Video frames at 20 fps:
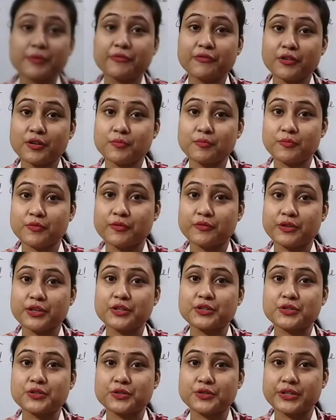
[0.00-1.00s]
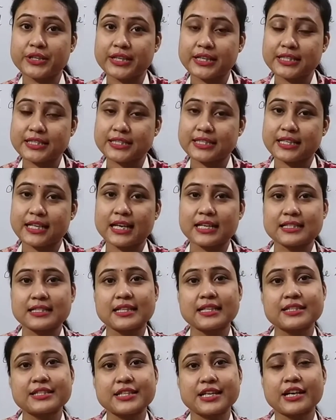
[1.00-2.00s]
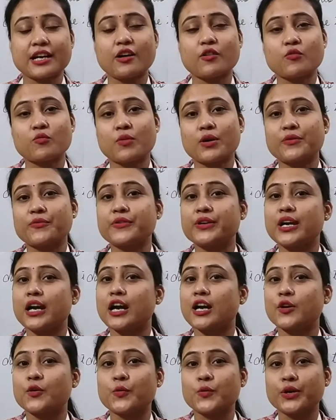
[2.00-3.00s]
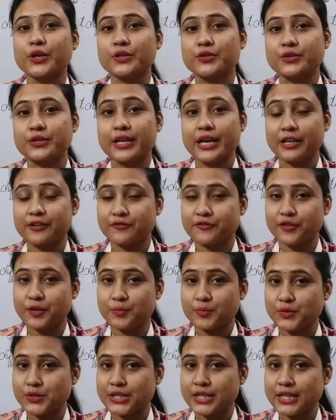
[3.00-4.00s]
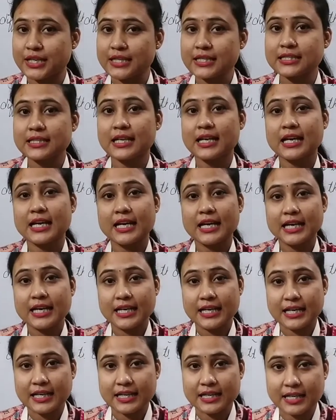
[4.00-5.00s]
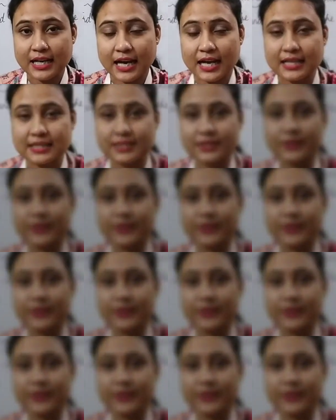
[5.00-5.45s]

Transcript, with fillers: before moving to today's class, let's check out what we are going to get from today's class